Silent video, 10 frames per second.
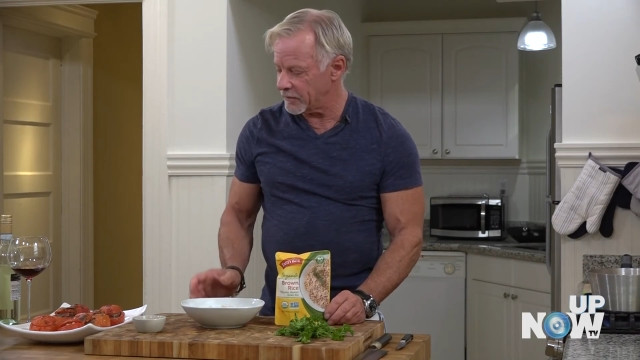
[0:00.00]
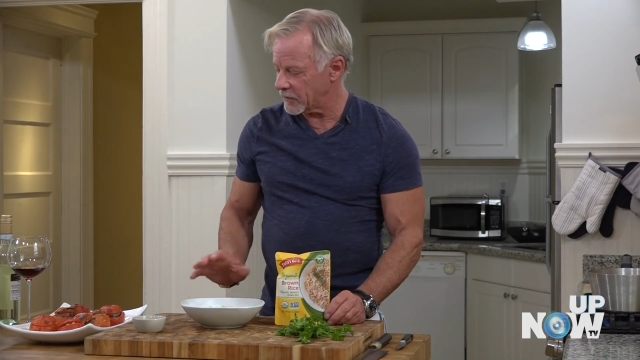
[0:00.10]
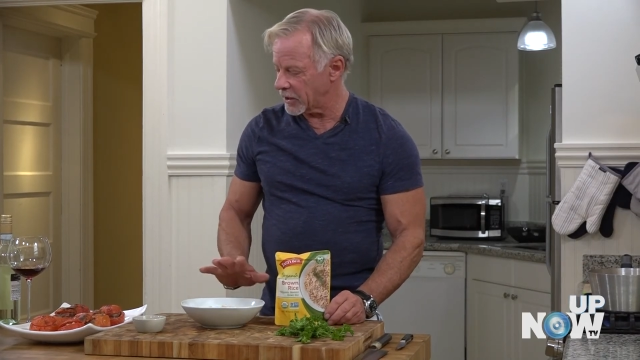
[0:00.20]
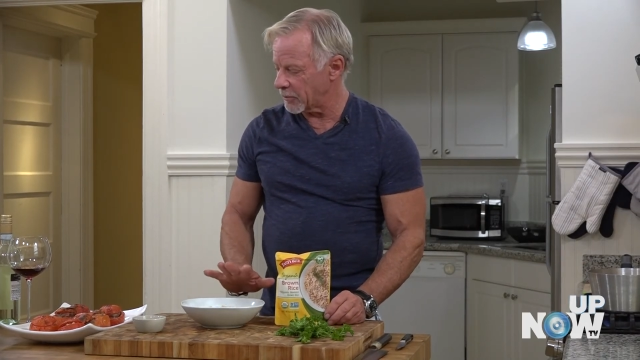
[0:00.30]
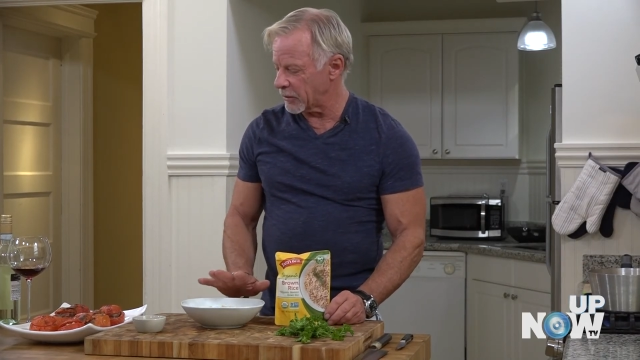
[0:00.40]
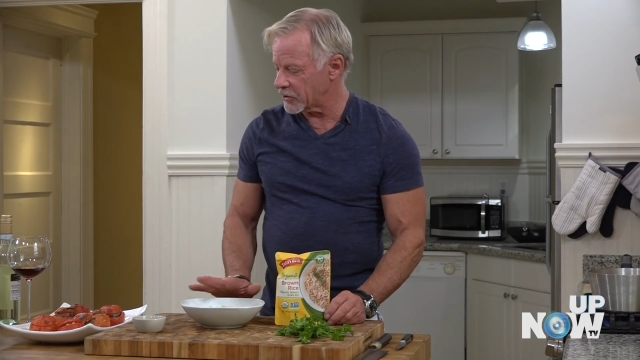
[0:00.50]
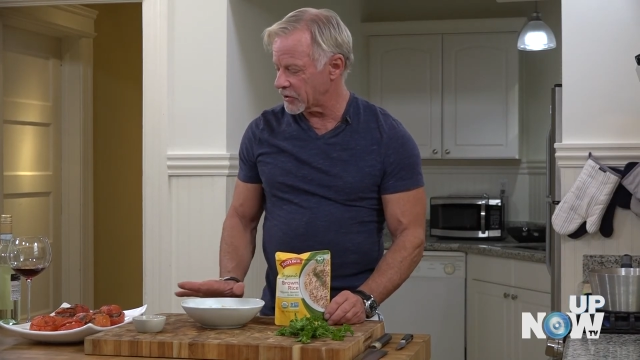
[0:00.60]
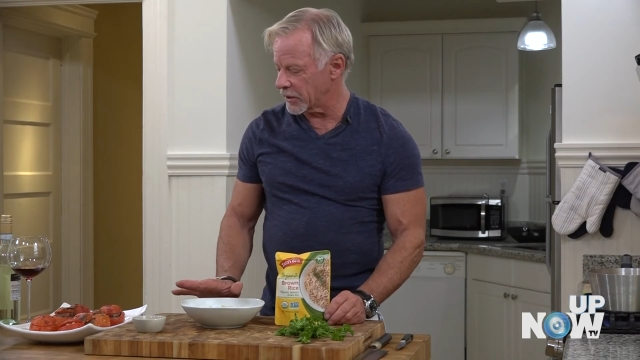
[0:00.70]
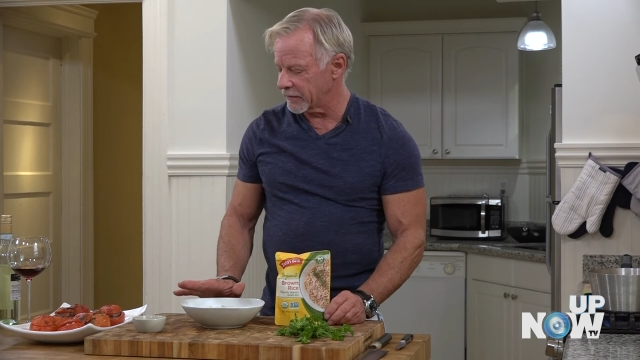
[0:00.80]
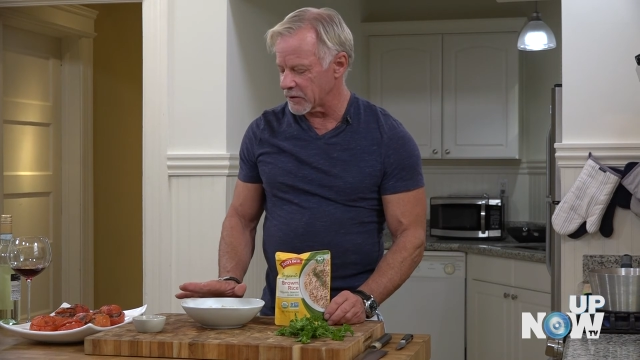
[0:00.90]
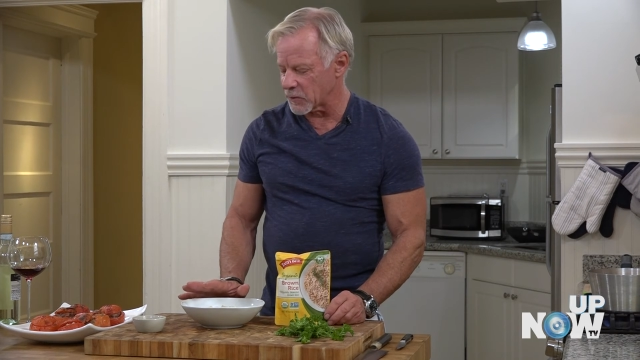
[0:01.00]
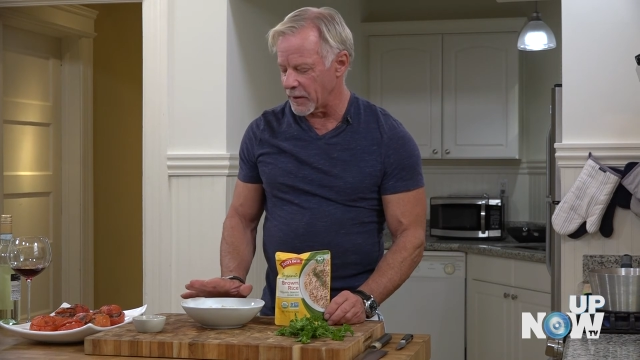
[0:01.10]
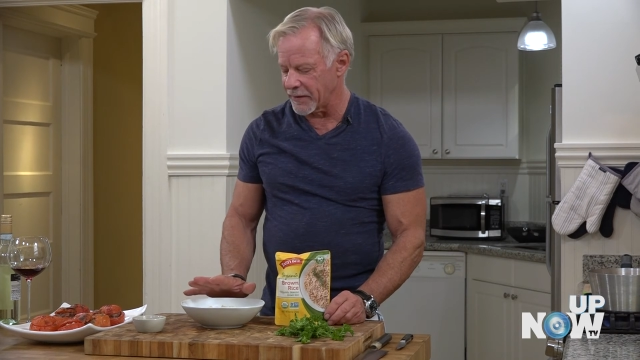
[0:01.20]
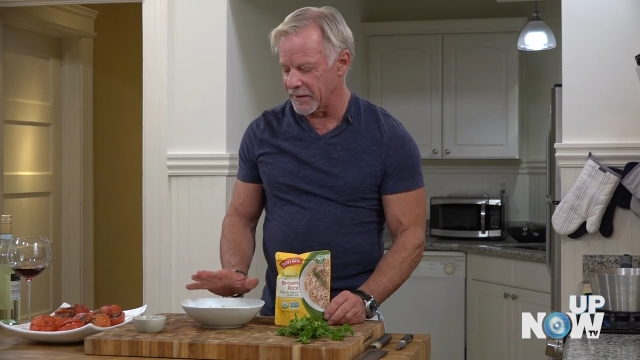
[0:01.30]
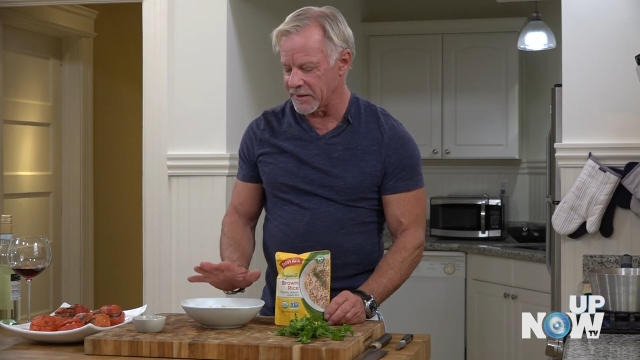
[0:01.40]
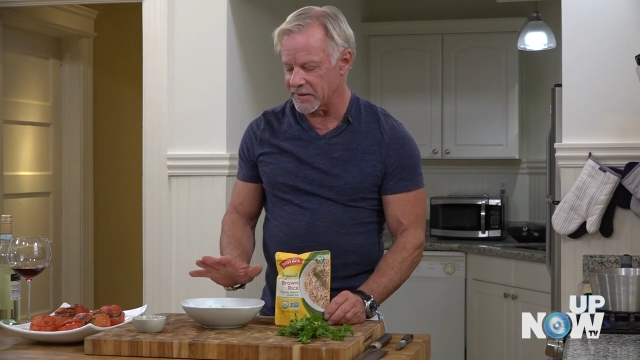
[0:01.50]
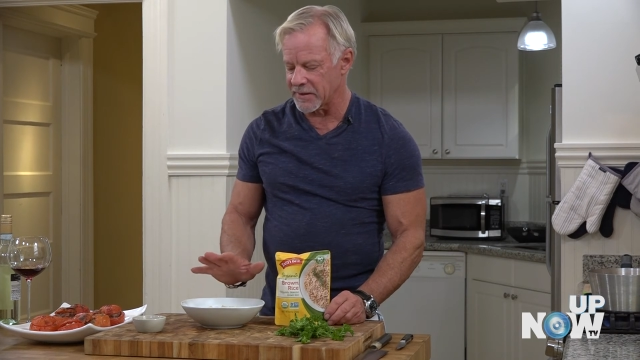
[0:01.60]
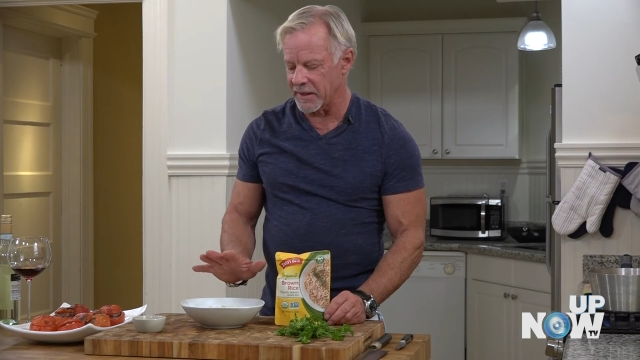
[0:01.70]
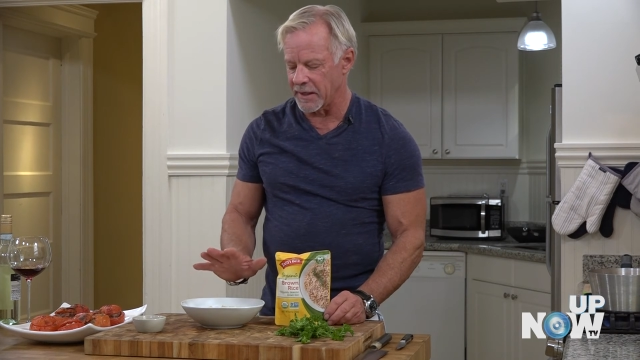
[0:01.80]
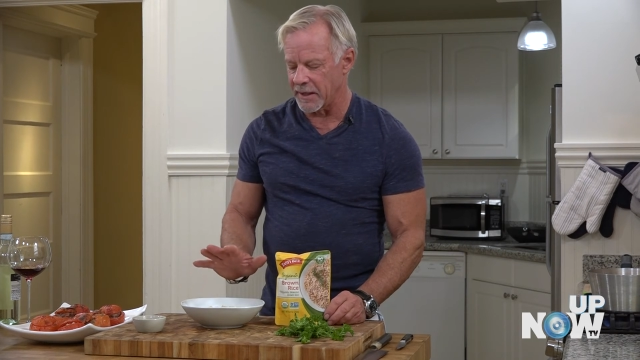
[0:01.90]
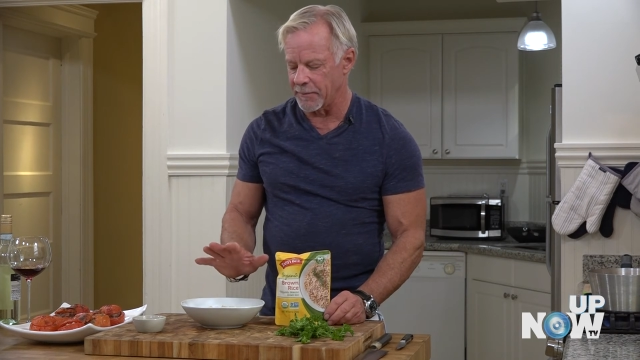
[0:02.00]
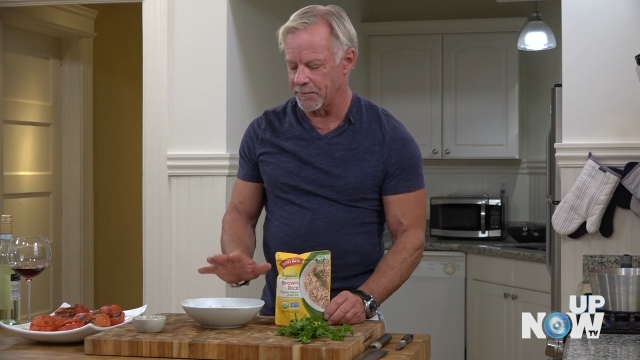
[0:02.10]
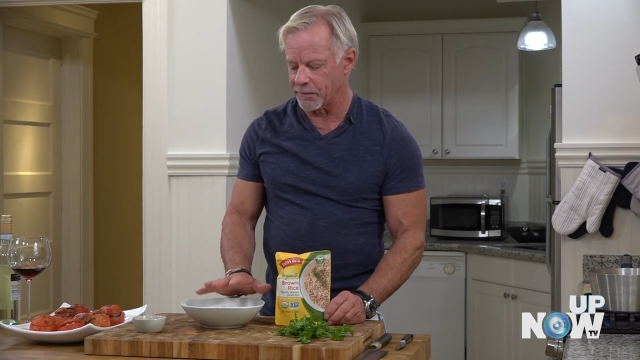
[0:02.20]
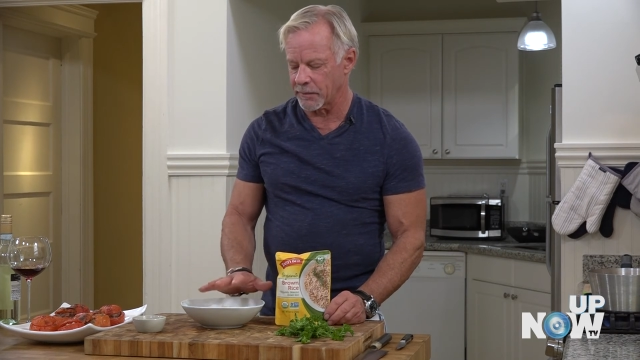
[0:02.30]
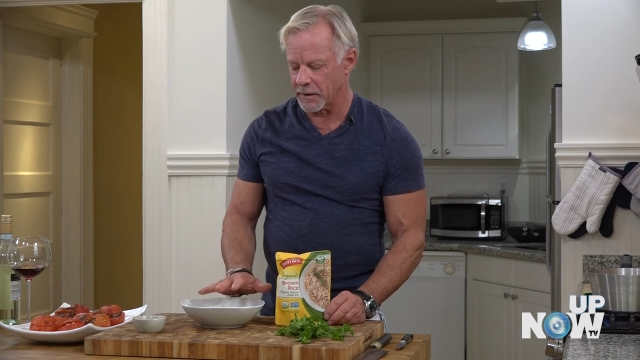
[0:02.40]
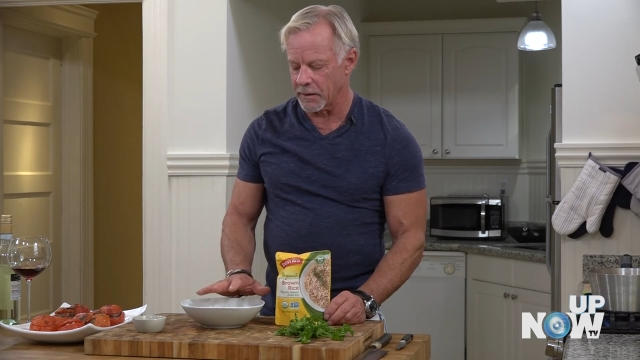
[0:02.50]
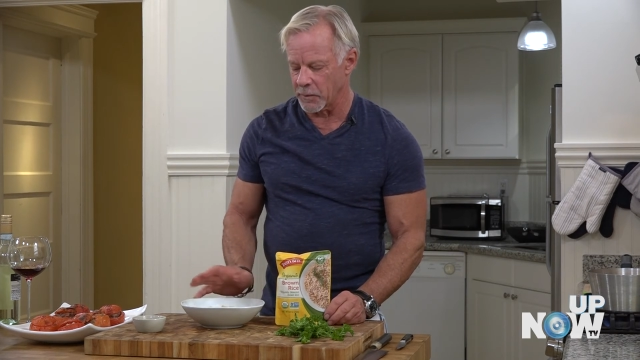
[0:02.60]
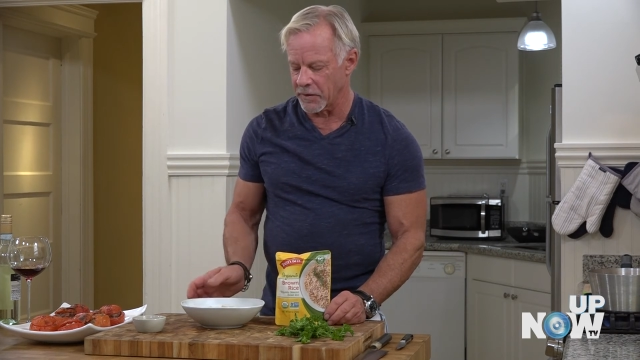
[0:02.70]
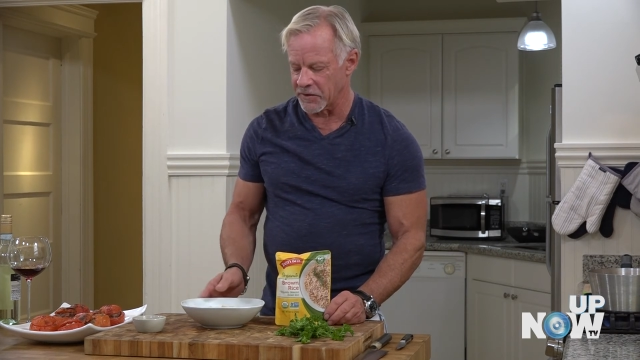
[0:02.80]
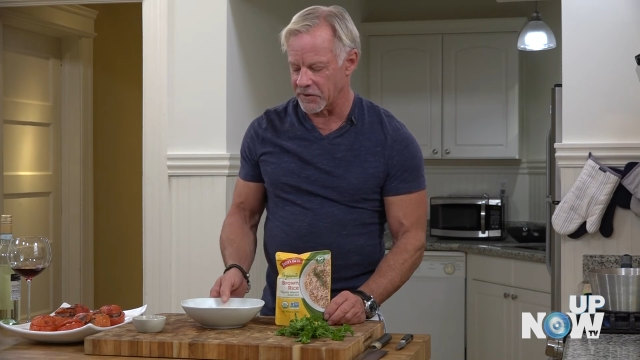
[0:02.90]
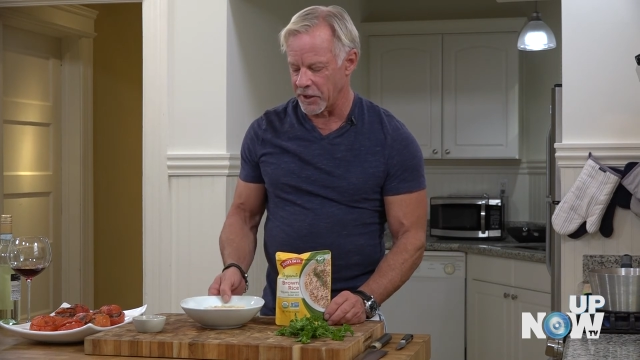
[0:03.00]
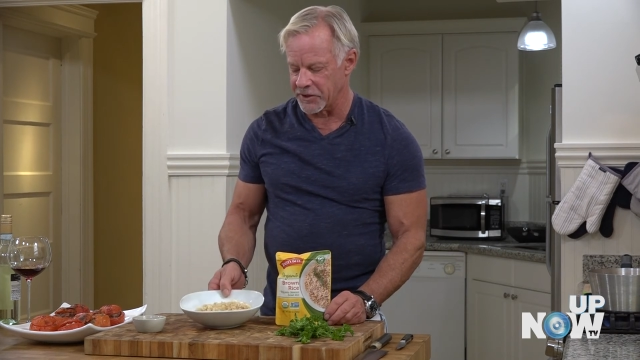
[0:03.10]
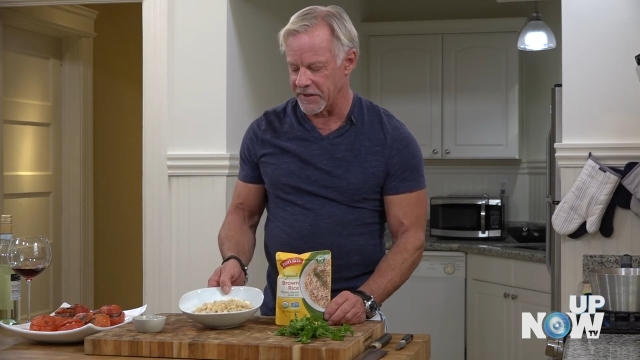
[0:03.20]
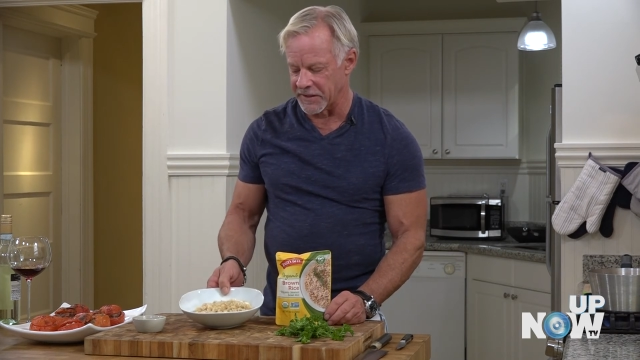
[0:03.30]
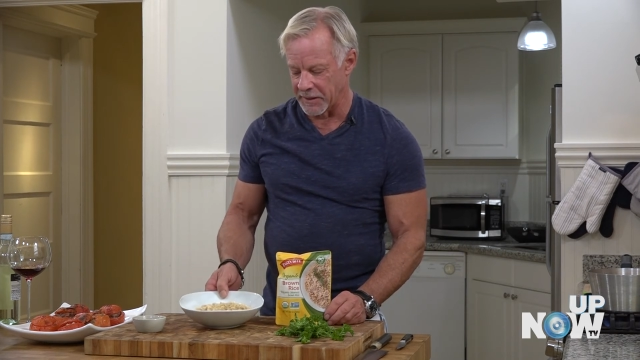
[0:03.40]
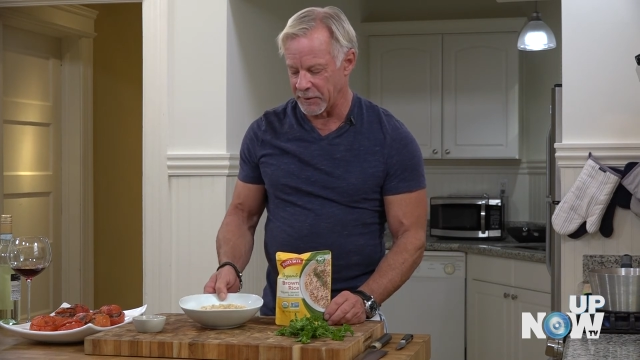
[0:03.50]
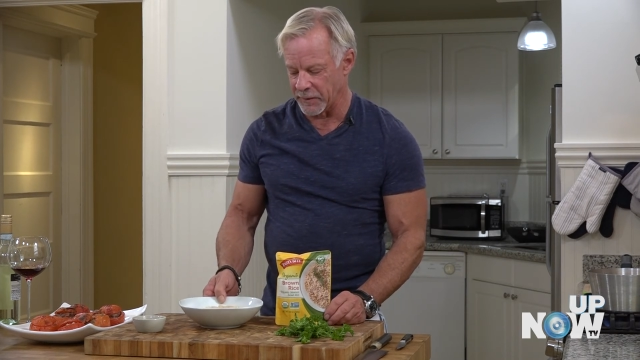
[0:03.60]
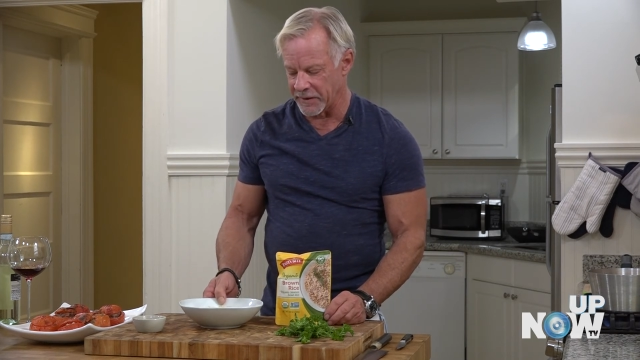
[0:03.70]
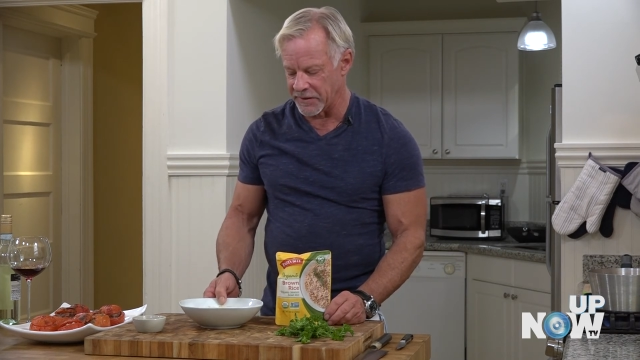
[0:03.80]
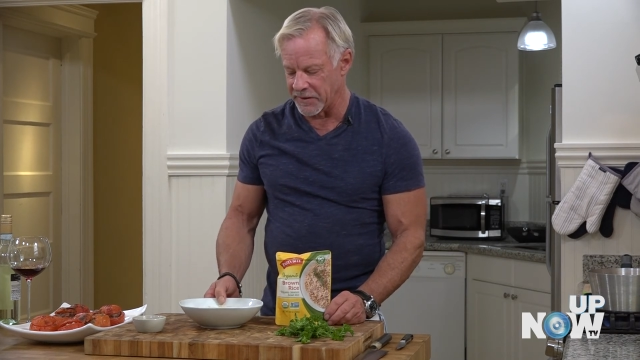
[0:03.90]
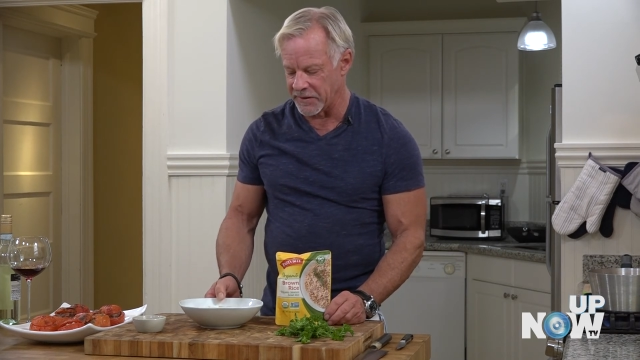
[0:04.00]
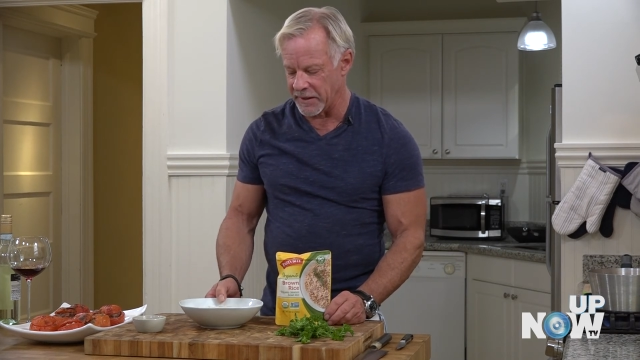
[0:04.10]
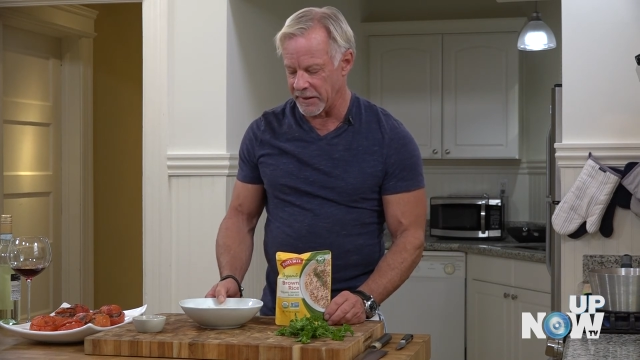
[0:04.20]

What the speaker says: gonna serve this with is the starch that's coming with this is